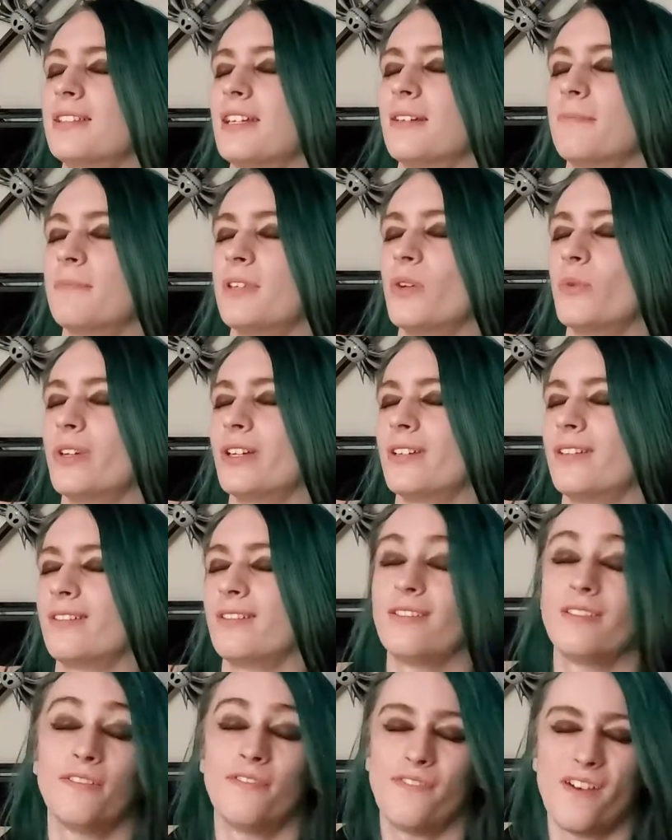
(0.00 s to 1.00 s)
let me win.
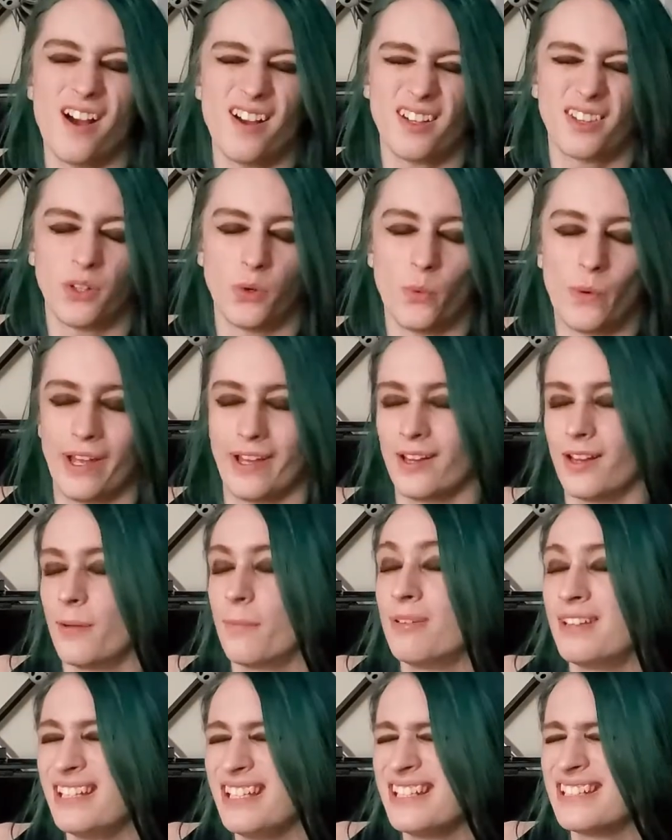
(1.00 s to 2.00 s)
Fuck the whale.
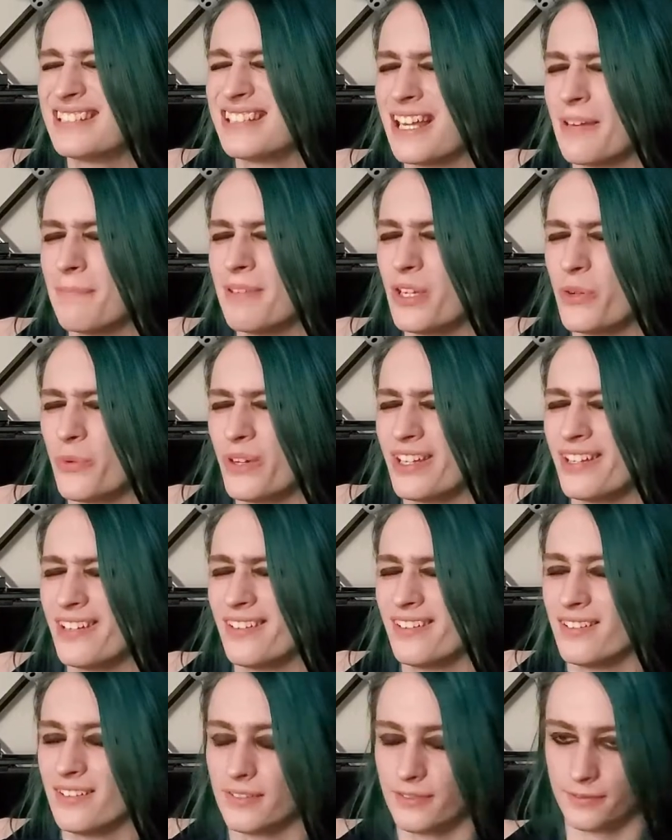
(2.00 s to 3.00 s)
Please let me
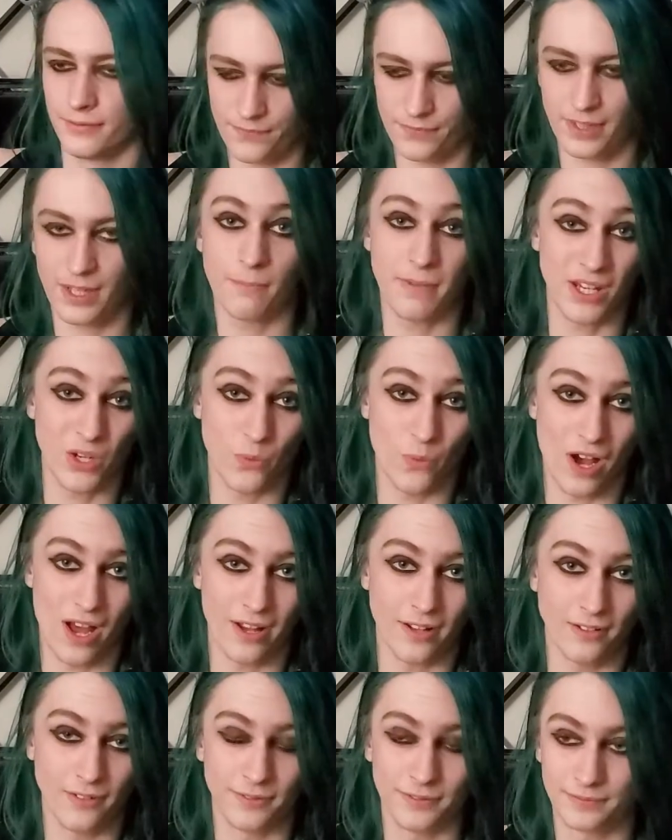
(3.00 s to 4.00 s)
win.
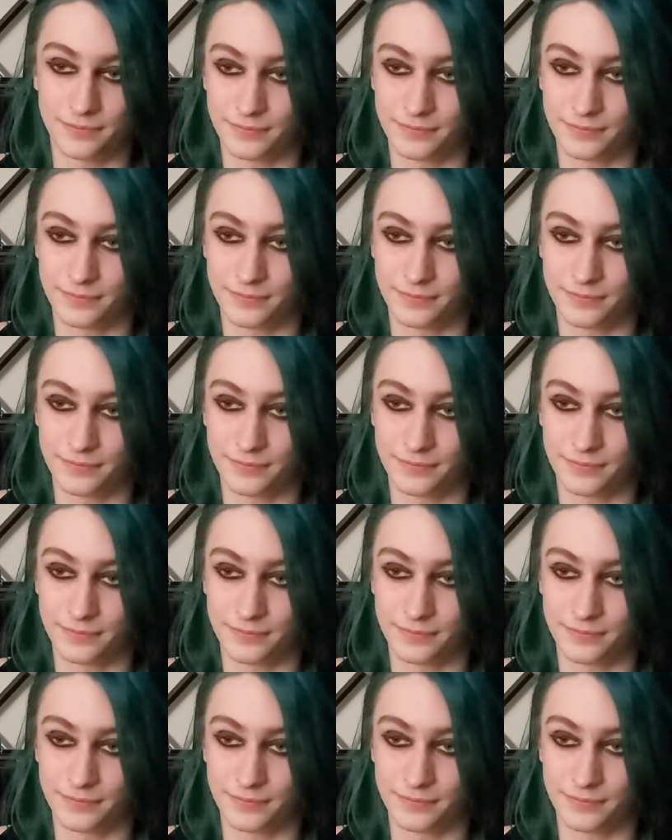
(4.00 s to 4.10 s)
Meanwhile...